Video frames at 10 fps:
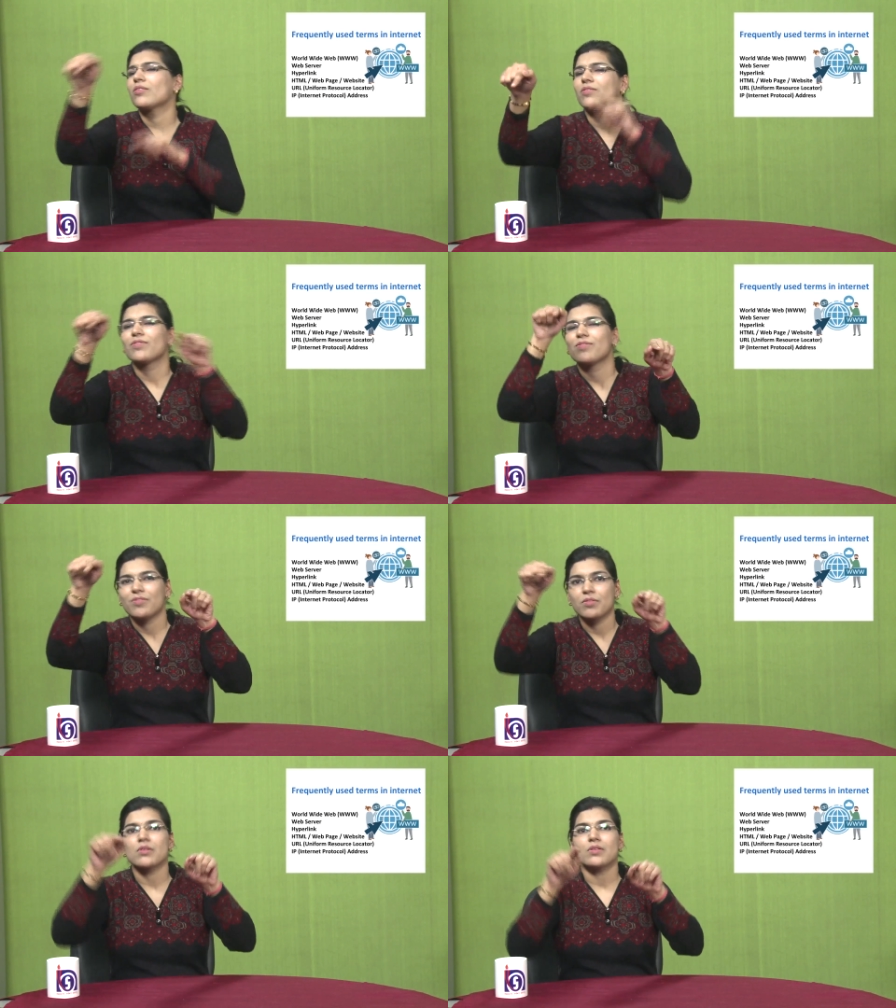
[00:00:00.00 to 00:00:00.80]
So
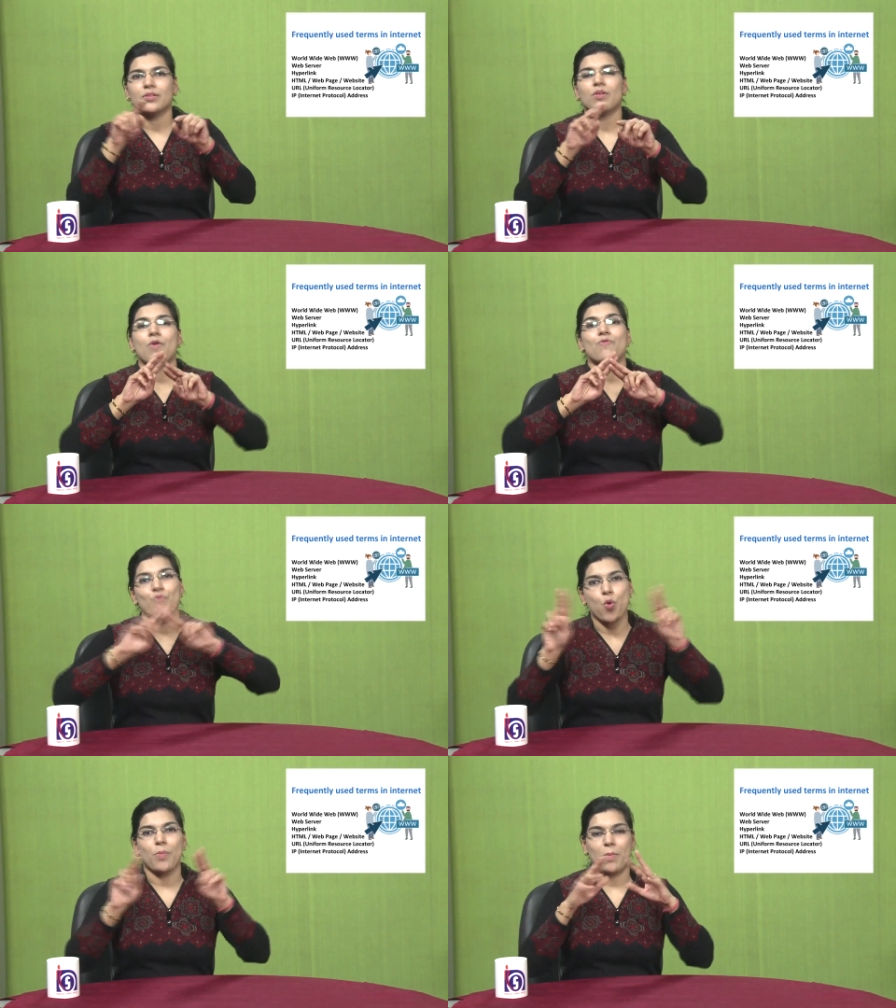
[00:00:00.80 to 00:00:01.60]
whenever you want to
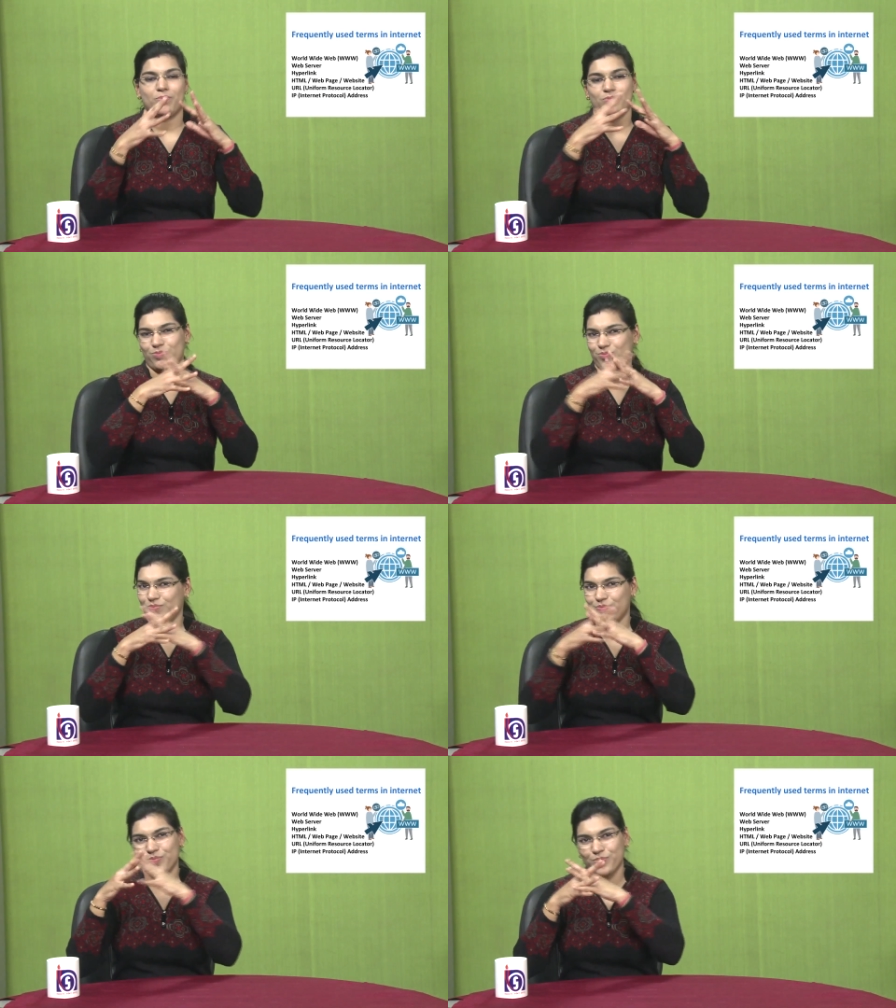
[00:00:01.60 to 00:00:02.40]
access
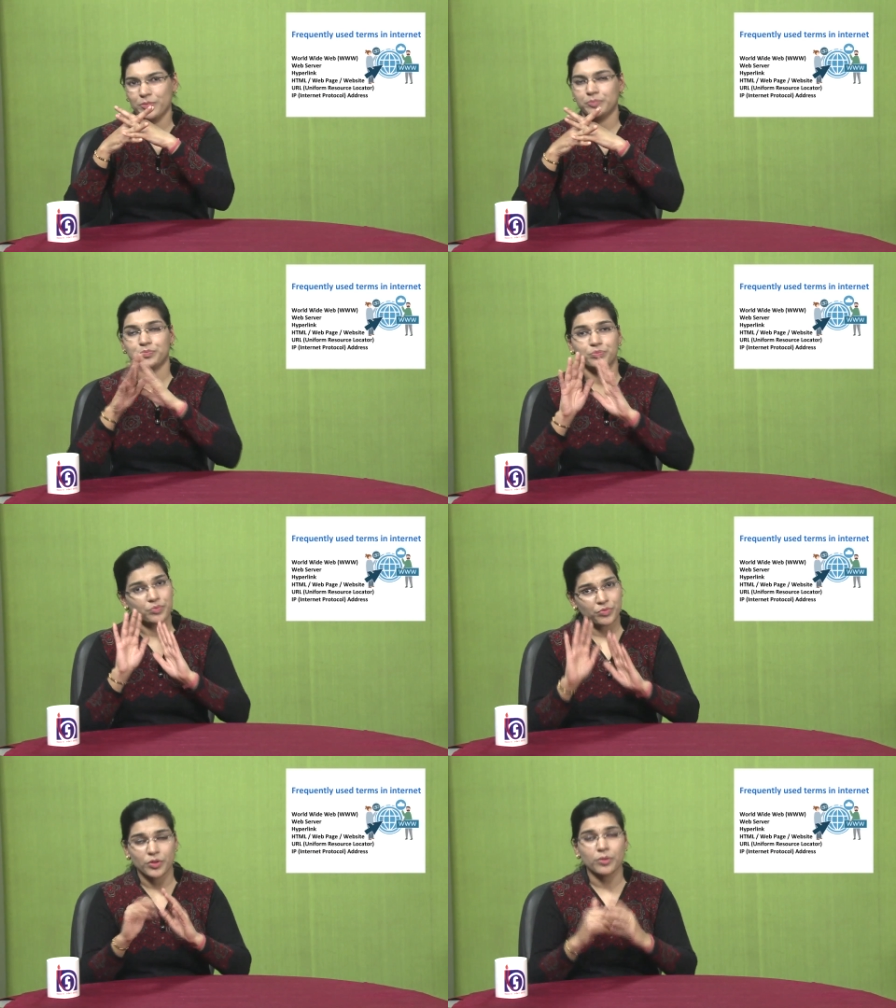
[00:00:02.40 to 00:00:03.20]
information
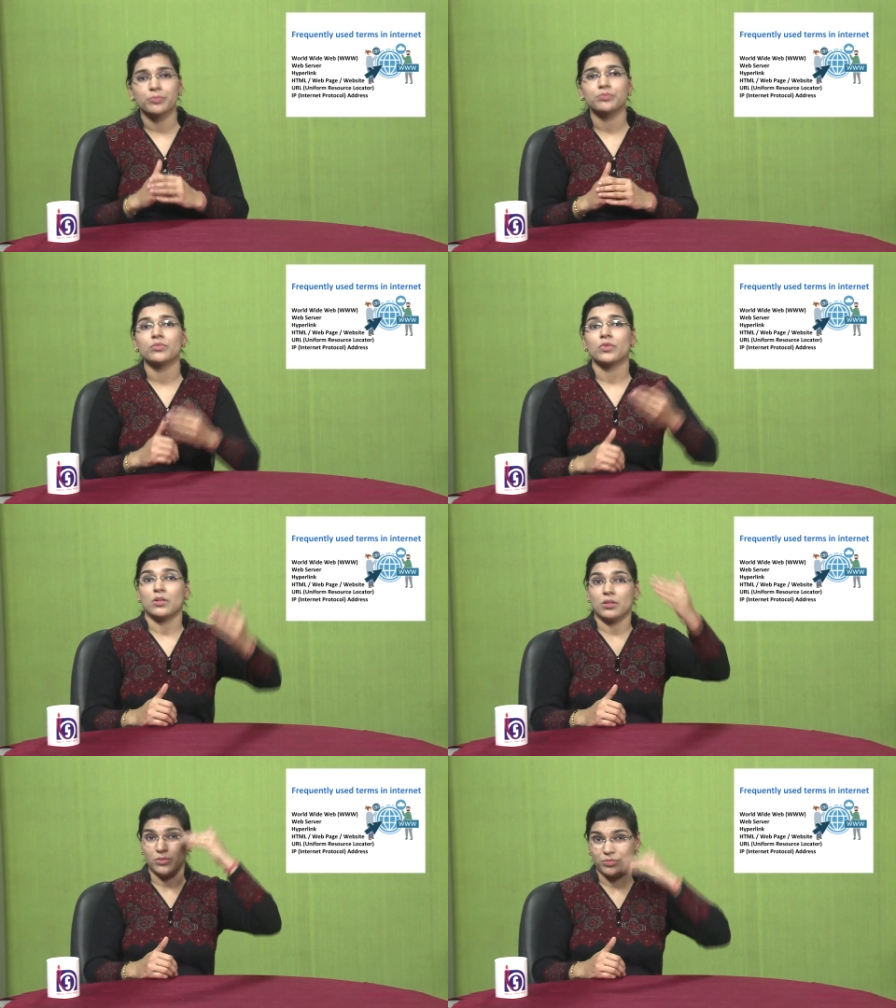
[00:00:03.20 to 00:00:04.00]
regarding
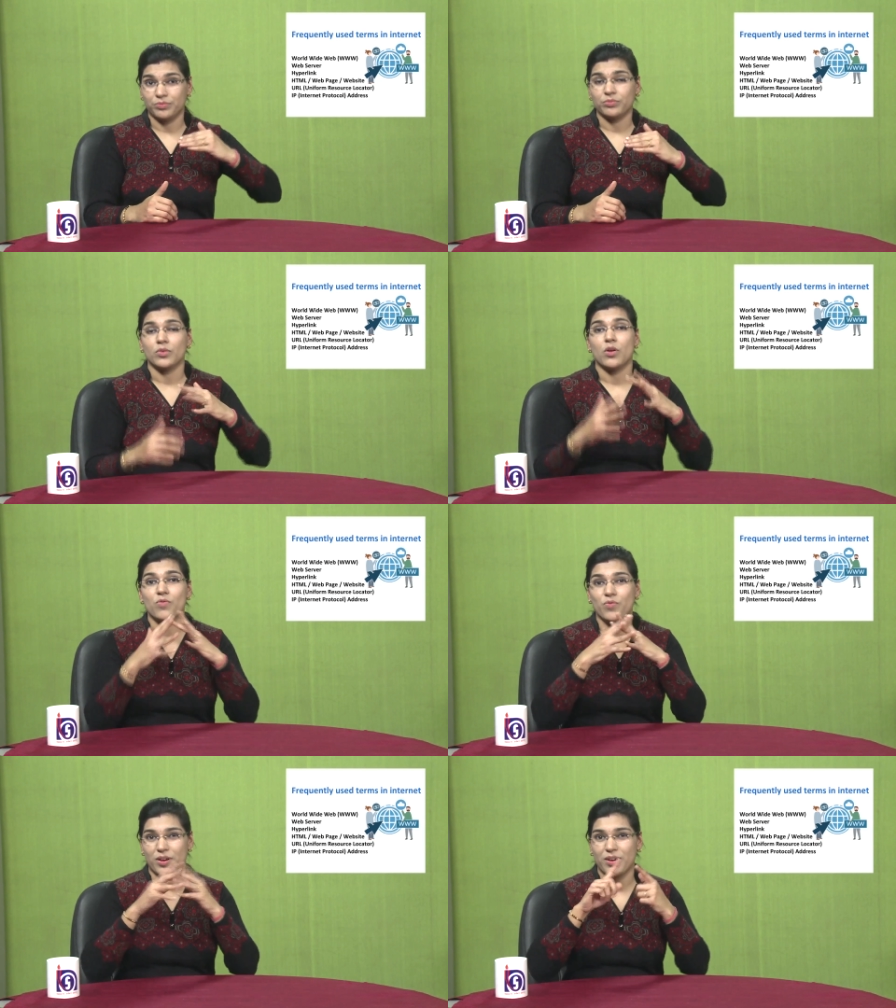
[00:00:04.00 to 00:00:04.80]
any
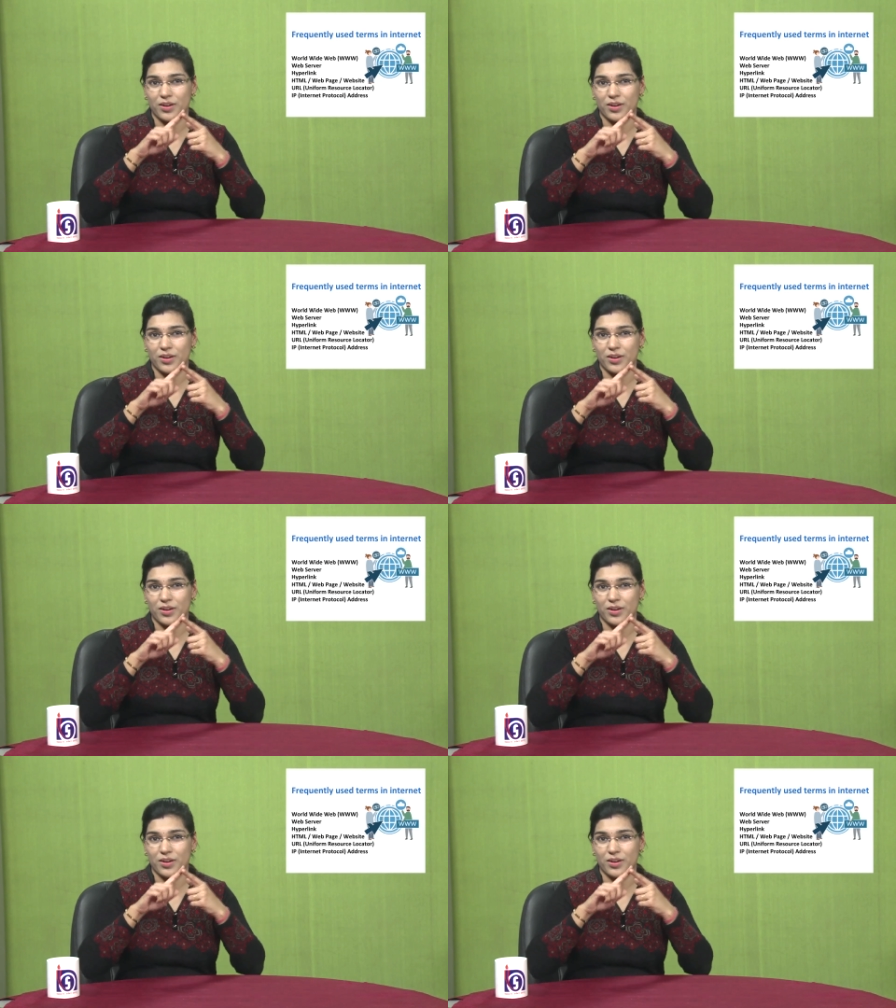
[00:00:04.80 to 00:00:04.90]
institute,